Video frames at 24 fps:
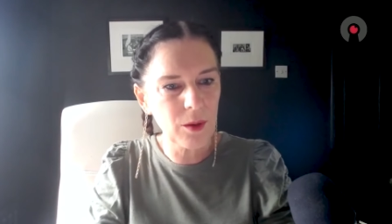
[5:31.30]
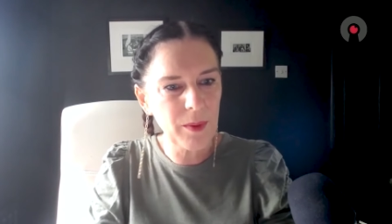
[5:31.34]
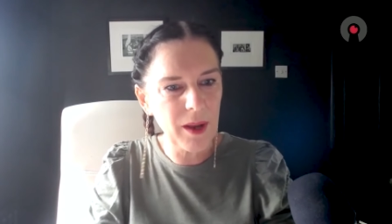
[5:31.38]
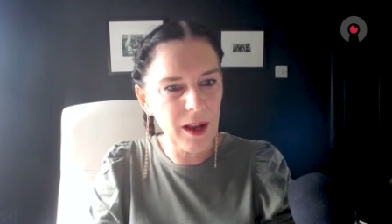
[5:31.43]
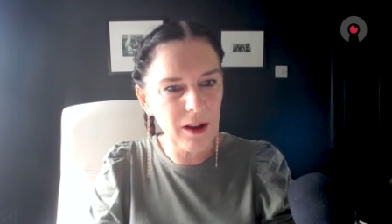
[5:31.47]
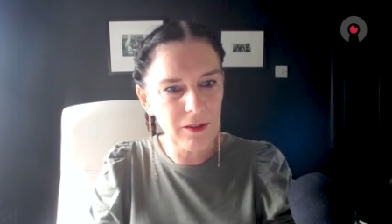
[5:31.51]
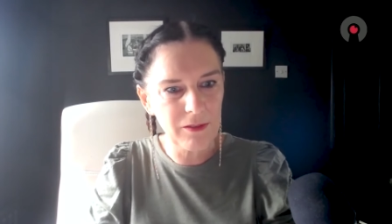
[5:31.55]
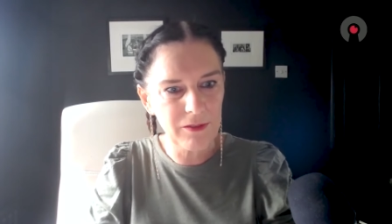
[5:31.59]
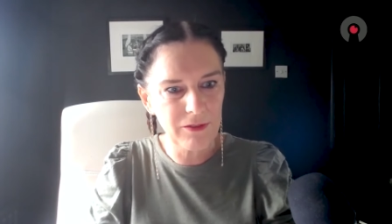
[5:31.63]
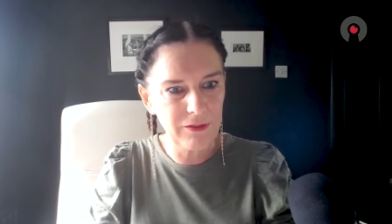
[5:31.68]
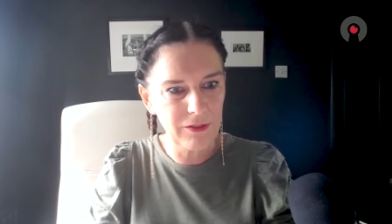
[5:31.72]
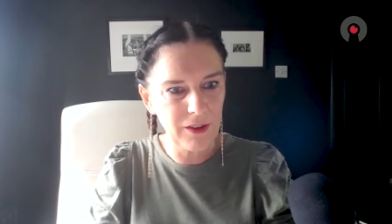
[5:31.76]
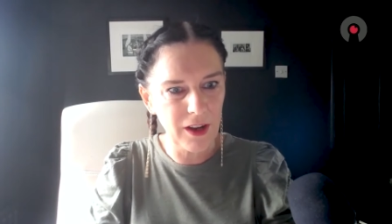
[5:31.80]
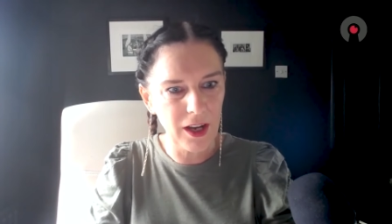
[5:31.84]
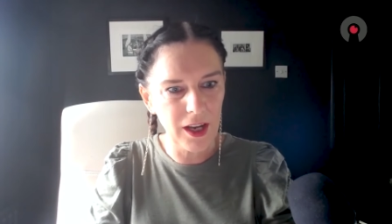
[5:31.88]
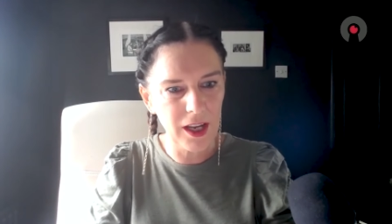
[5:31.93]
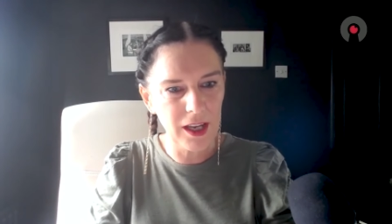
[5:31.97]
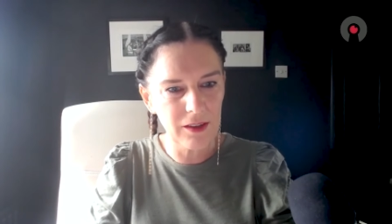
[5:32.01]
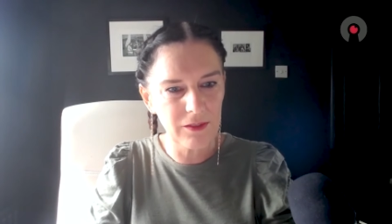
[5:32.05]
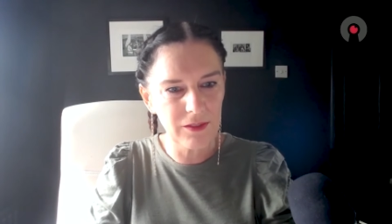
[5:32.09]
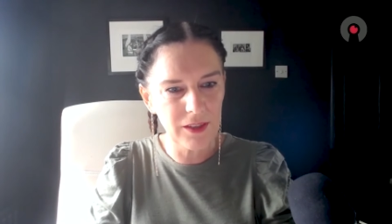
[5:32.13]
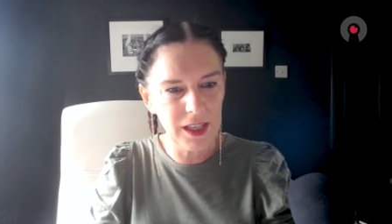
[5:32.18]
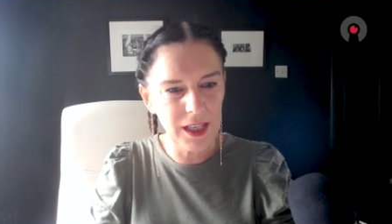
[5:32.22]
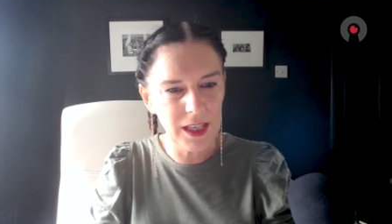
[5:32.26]
about
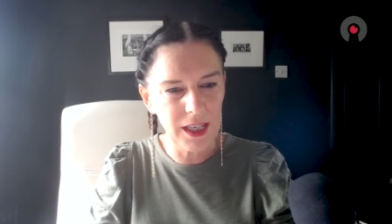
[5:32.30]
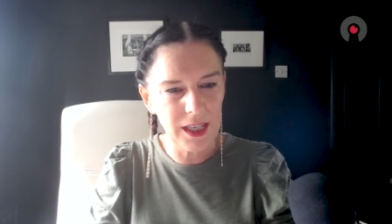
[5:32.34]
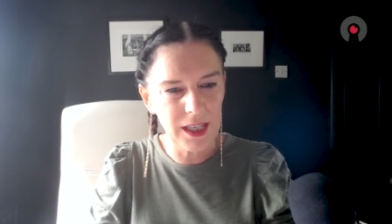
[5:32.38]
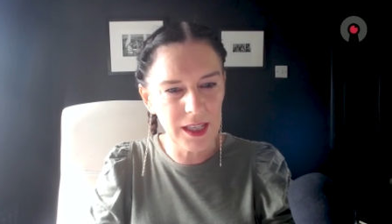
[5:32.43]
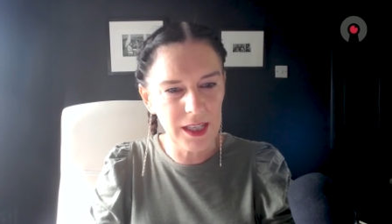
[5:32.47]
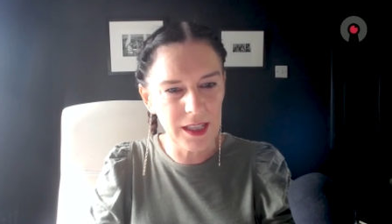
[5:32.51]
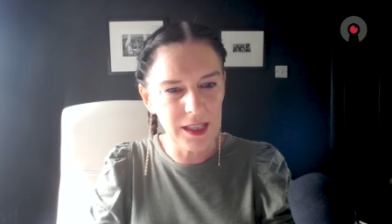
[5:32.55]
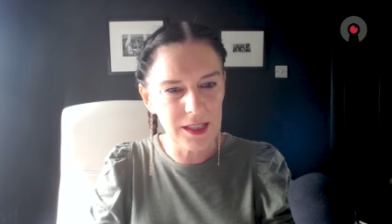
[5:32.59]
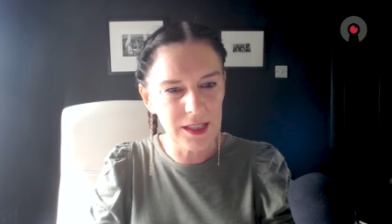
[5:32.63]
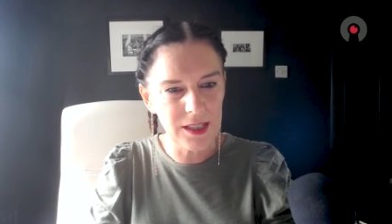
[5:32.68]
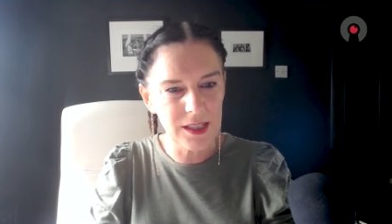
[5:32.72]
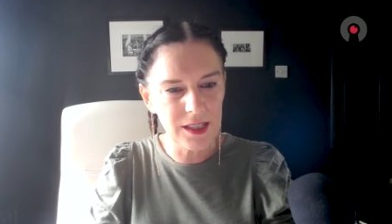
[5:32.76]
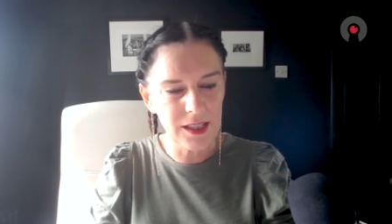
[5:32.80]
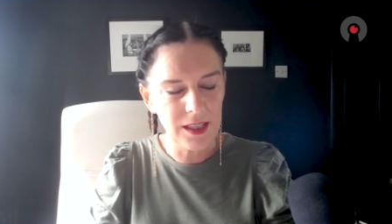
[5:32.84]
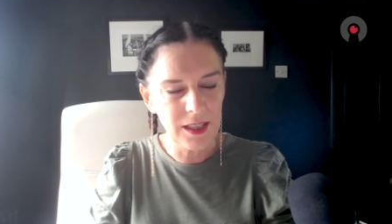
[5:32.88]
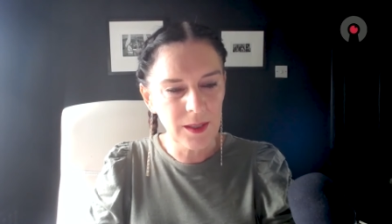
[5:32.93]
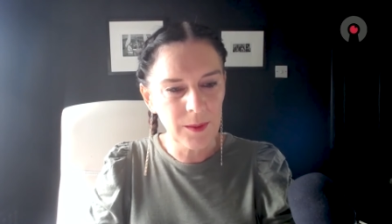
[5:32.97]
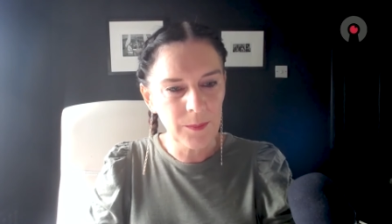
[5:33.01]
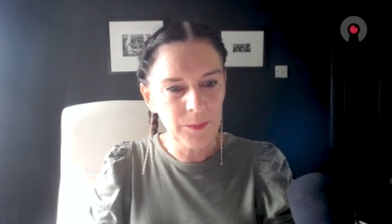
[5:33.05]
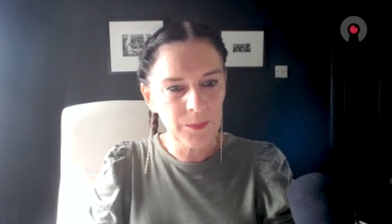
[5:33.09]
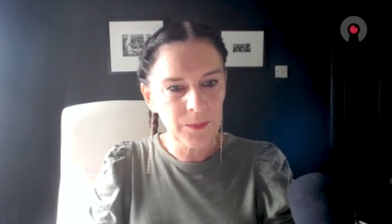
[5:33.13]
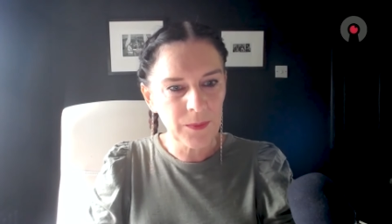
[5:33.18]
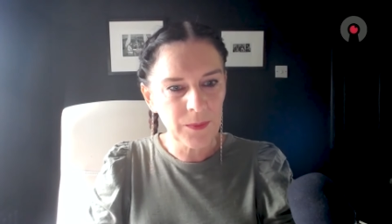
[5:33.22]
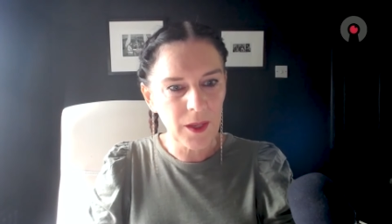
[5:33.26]
five years
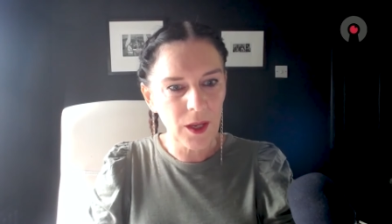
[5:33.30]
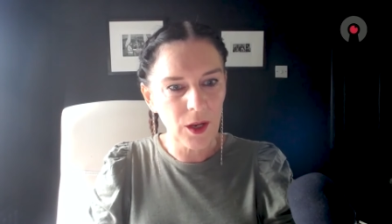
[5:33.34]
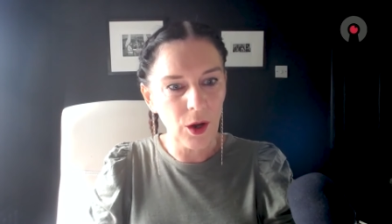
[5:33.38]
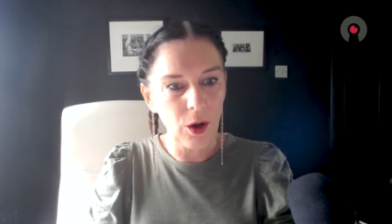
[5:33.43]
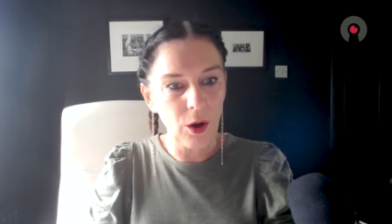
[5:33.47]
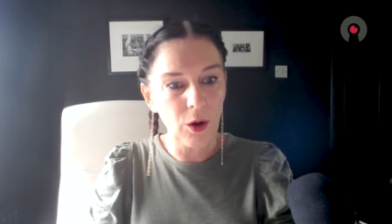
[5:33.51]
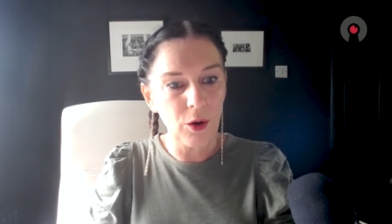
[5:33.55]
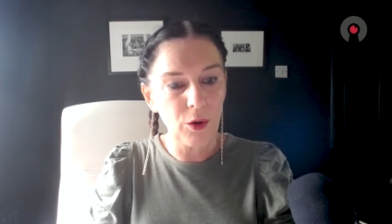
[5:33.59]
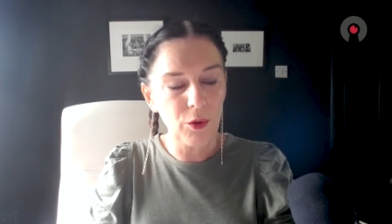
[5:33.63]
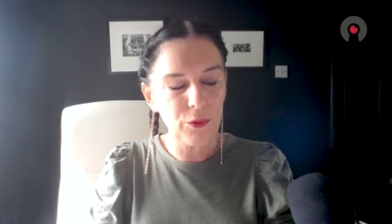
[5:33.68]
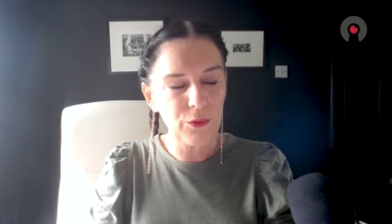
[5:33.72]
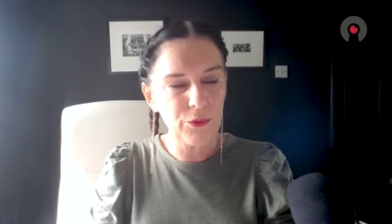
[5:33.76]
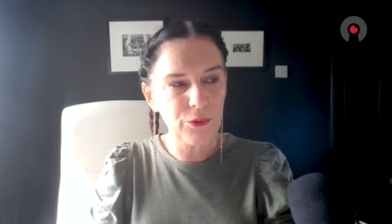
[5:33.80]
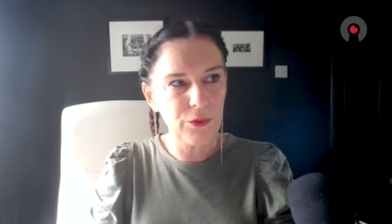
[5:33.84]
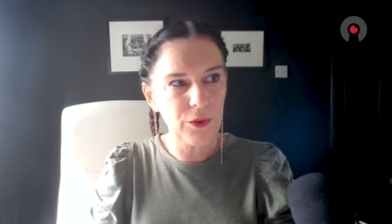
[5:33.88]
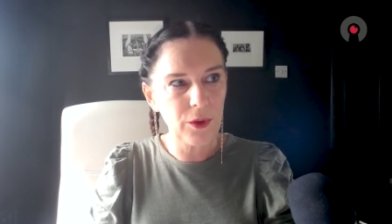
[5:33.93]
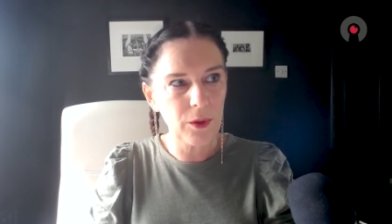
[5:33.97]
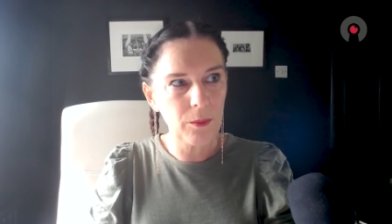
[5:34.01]
of